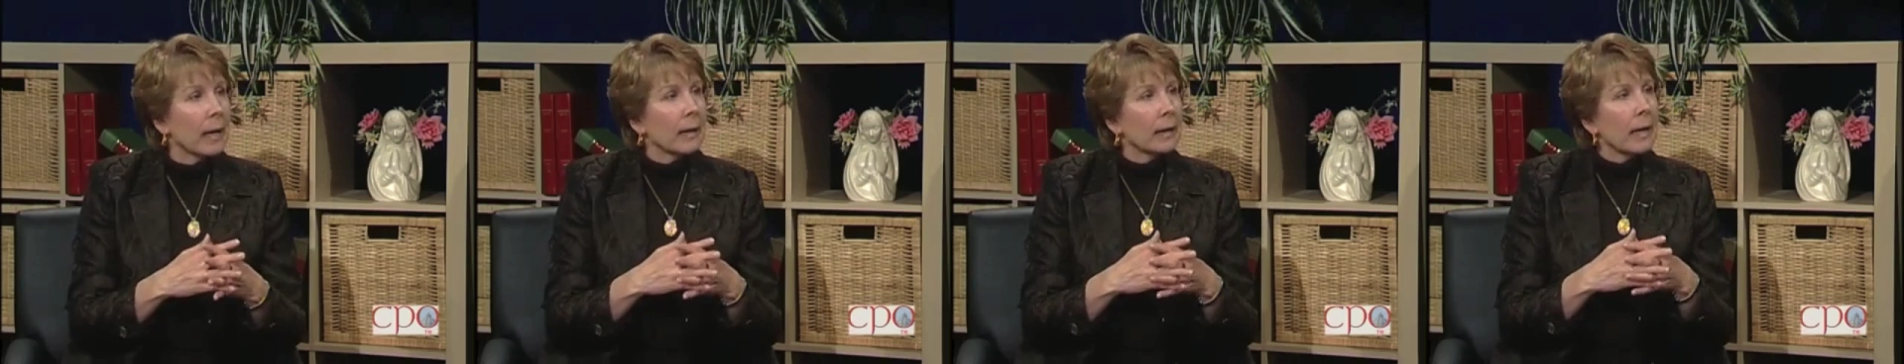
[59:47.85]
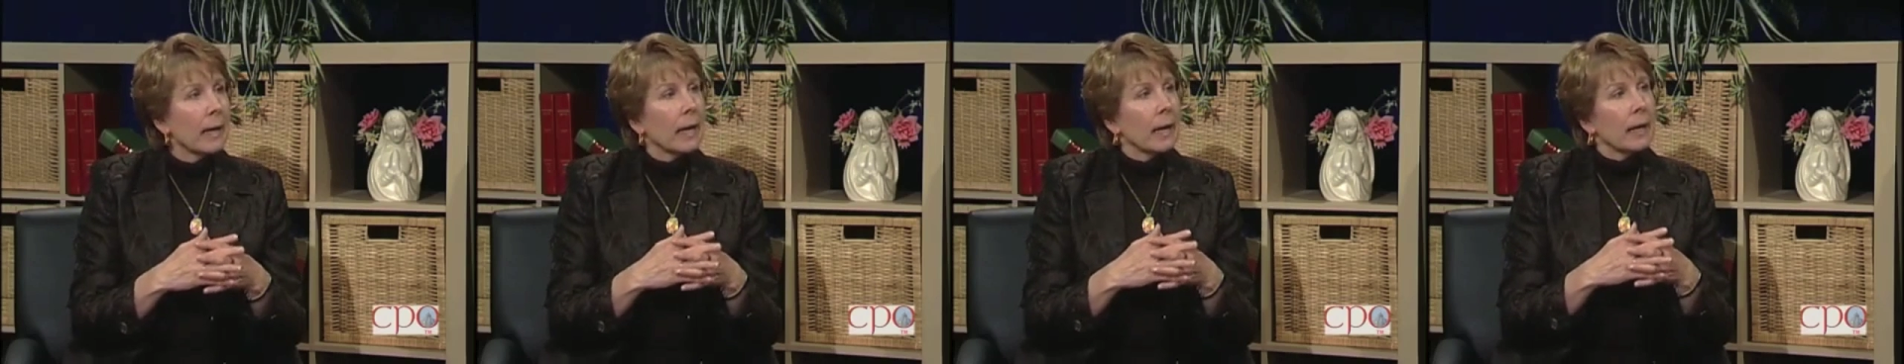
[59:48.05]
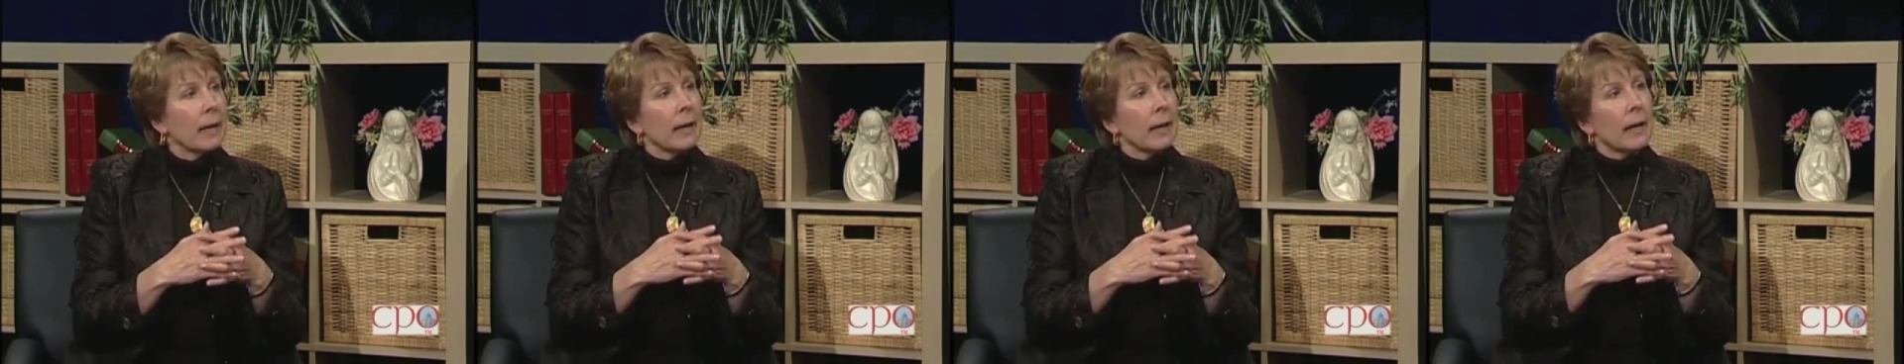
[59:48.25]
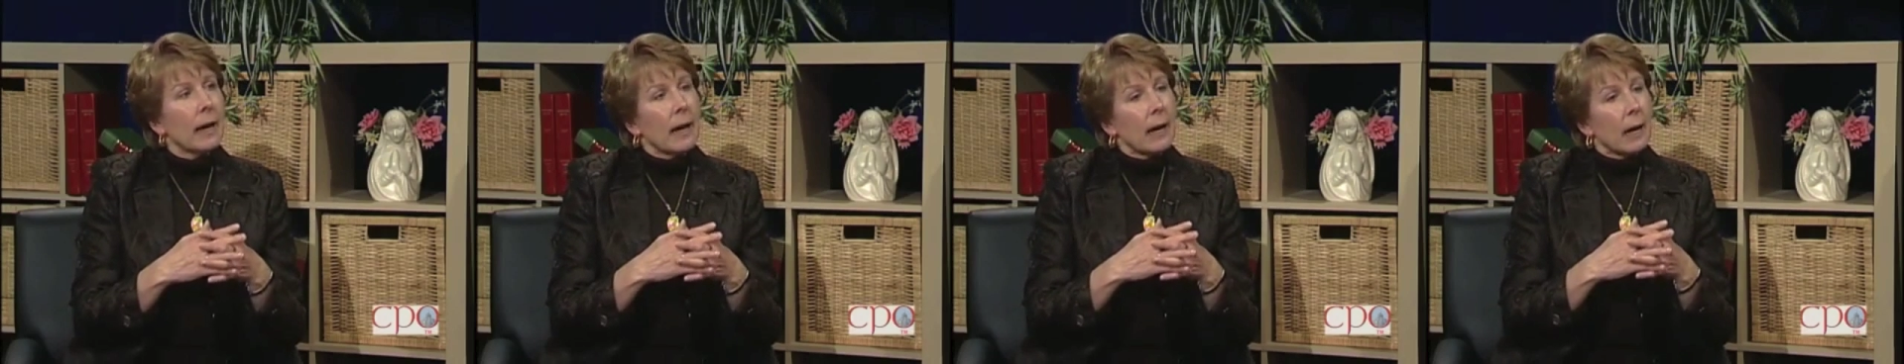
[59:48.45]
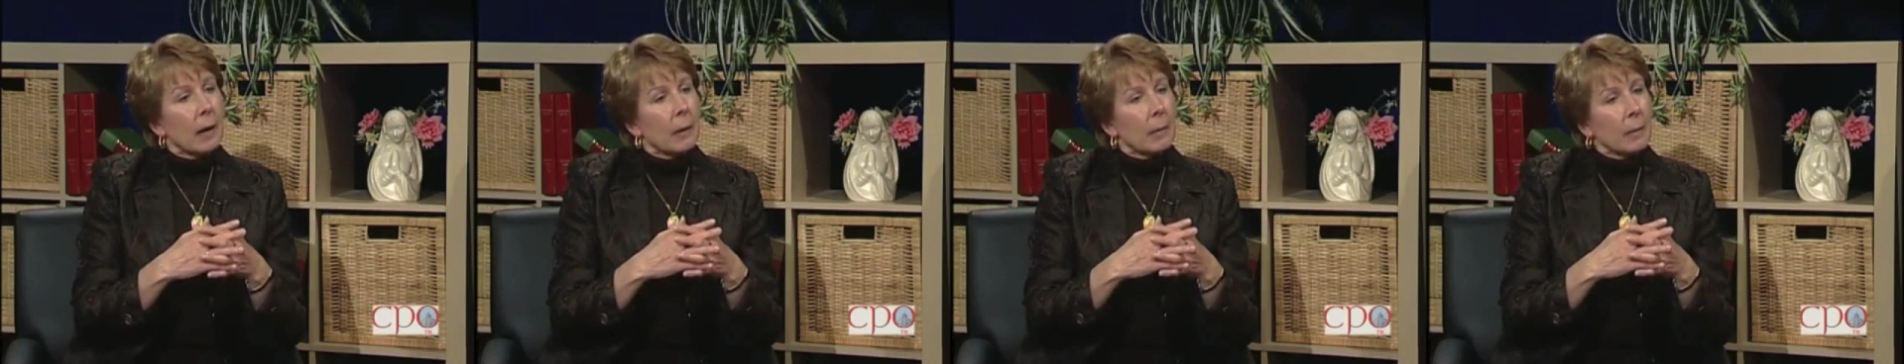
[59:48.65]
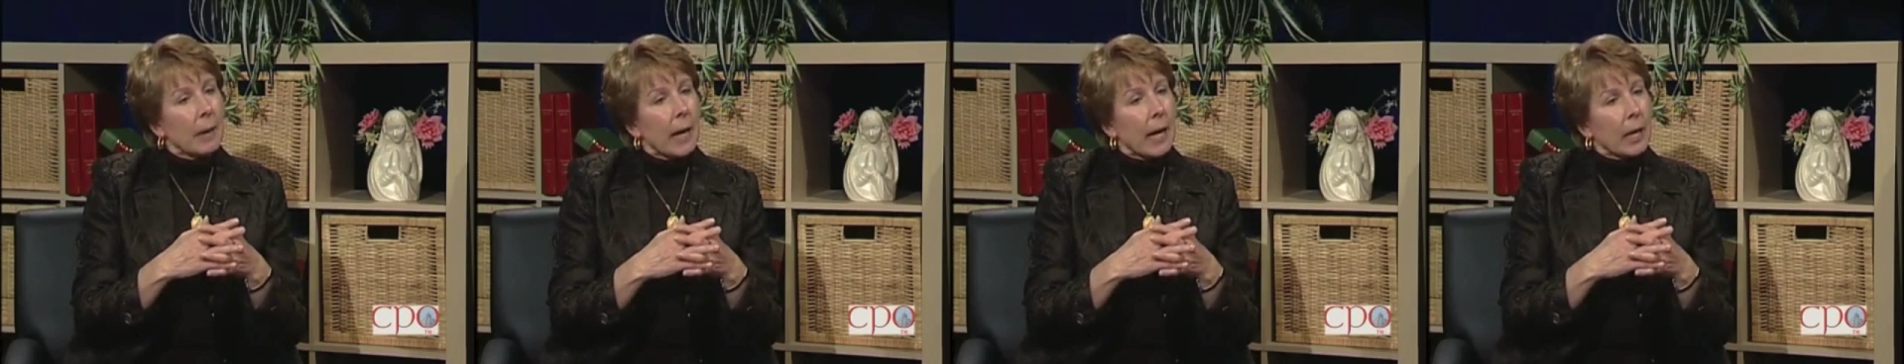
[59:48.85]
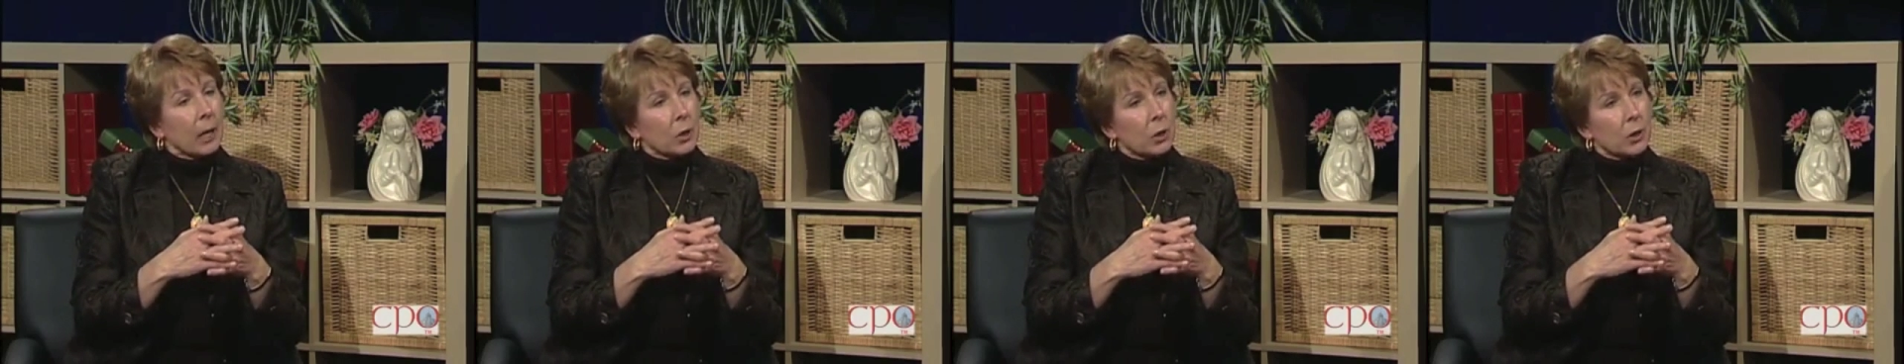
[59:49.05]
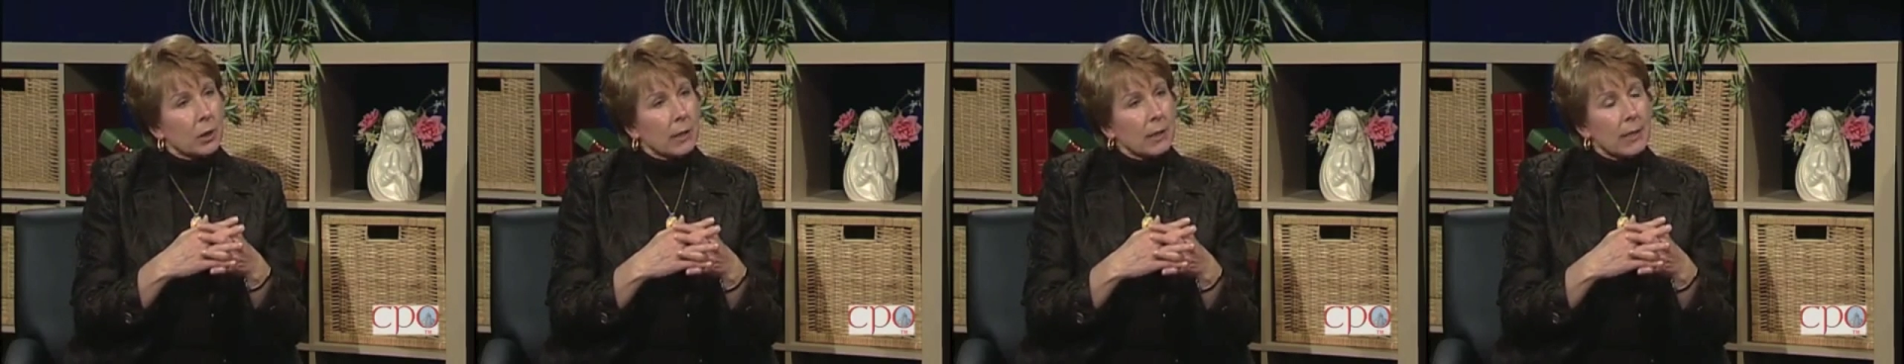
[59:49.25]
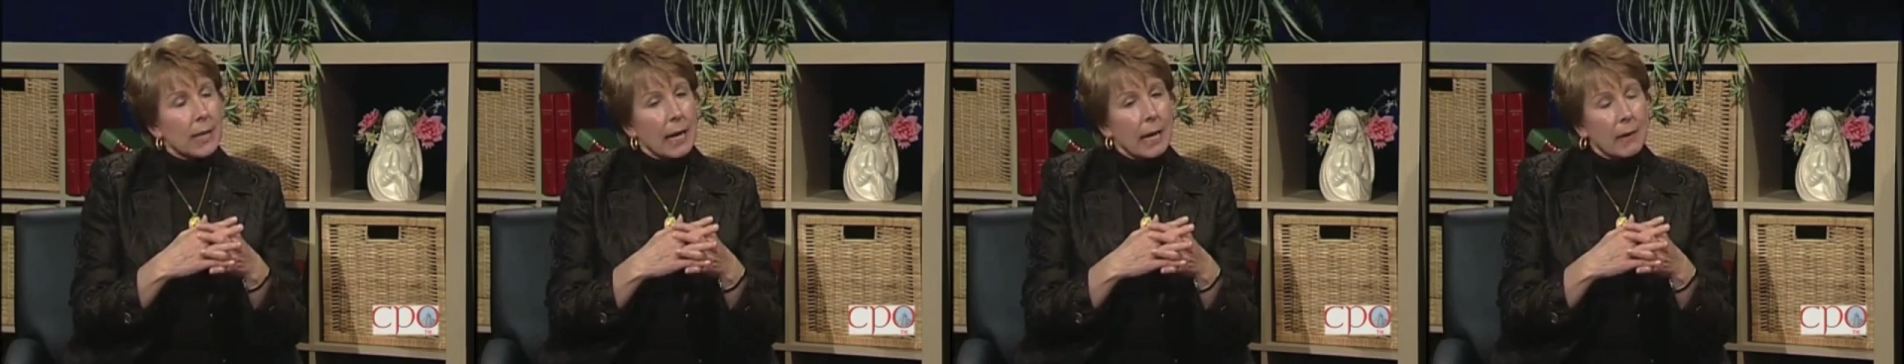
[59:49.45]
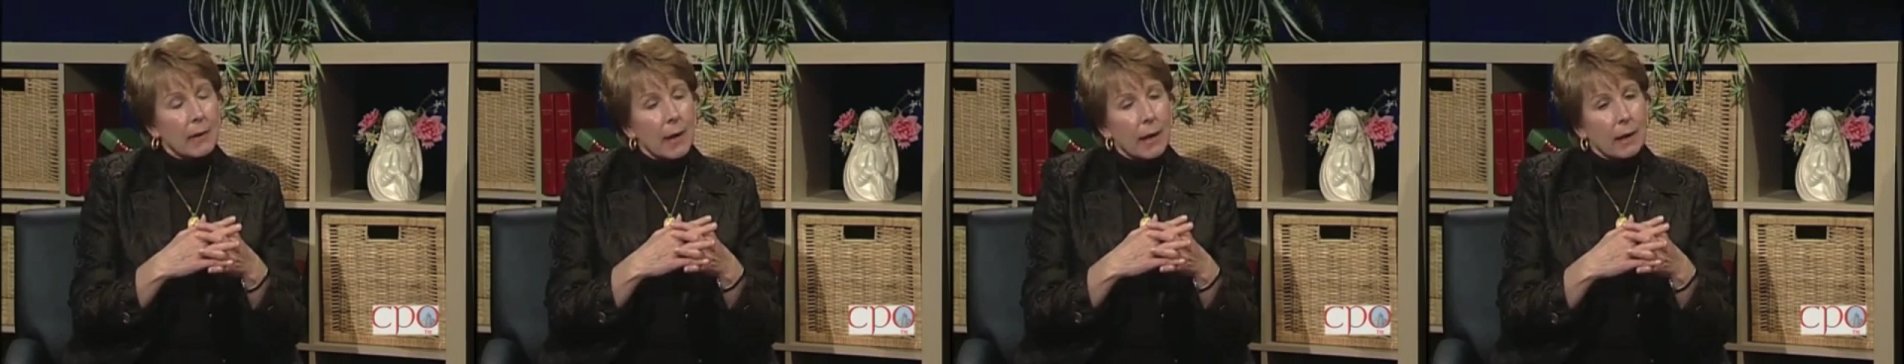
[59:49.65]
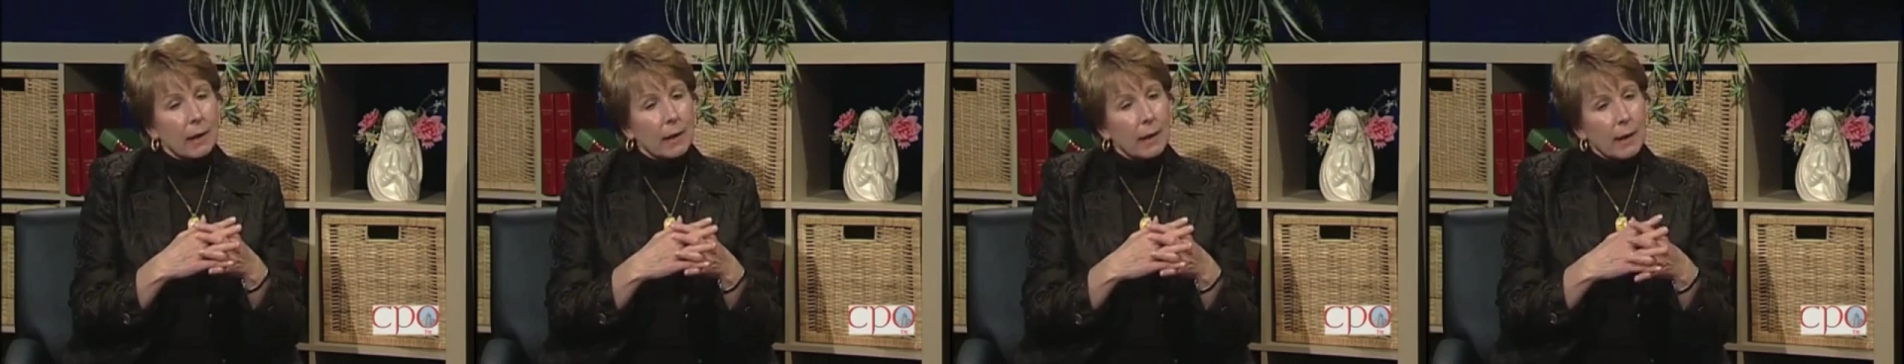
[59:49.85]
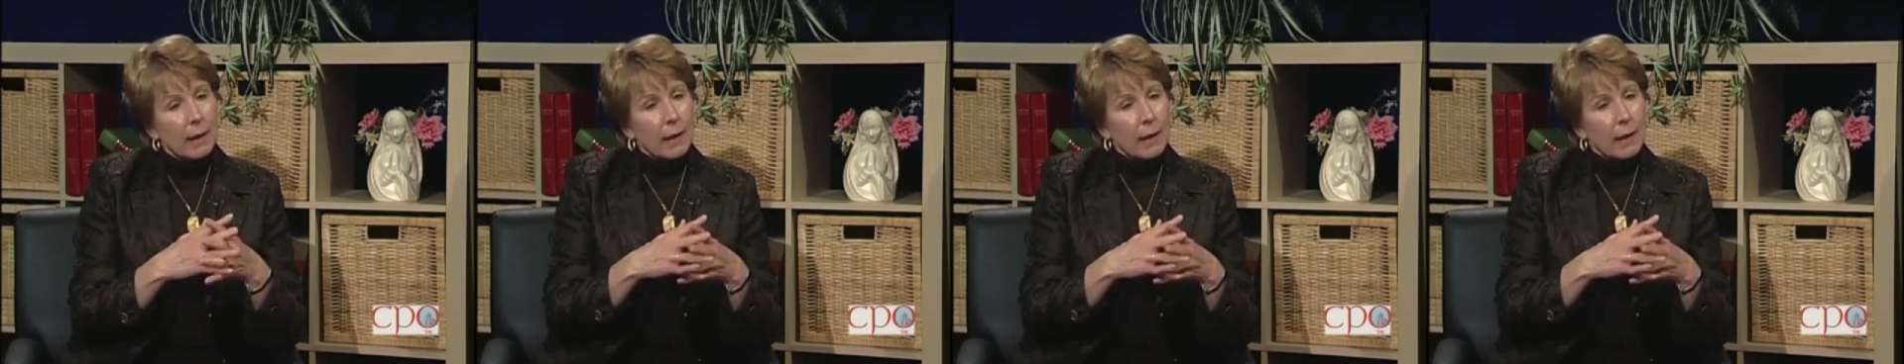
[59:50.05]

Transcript: They actually say that